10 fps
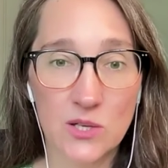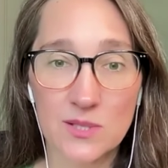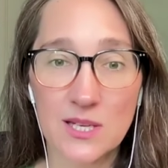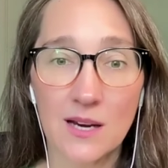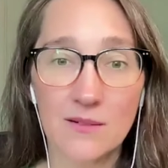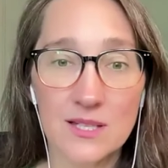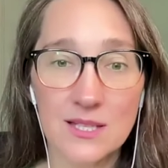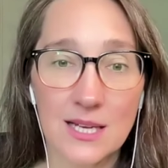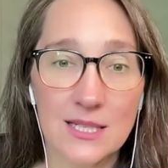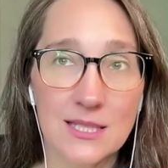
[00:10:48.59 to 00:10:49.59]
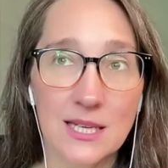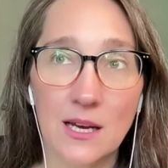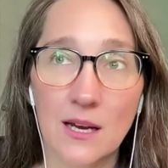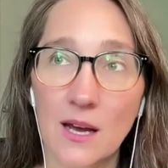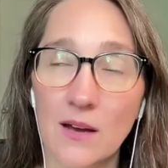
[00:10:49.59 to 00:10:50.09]
So it's kind of this
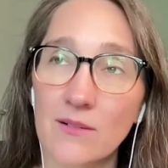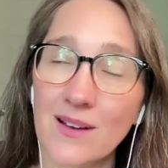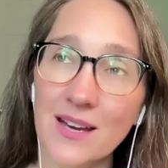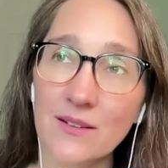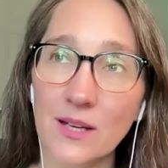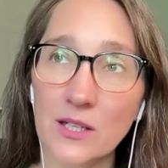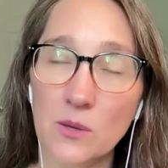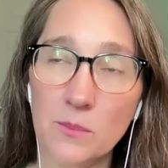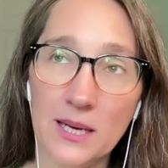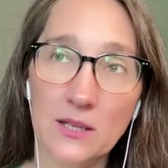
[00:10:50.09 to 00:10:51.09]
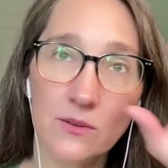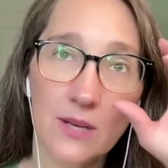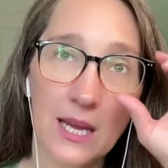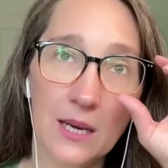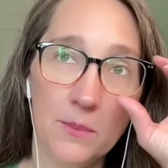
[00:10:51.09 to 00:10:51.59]
idea of kind of like no pain, no
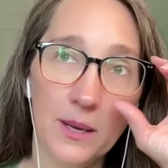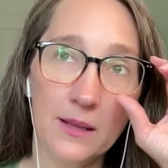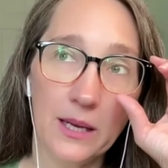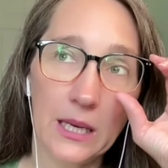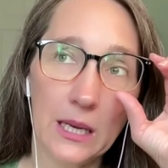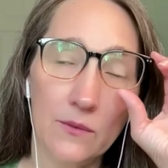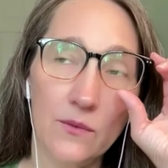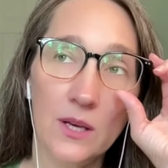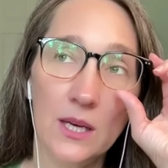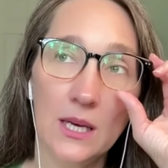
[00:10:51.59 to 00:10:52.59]
gain, but like if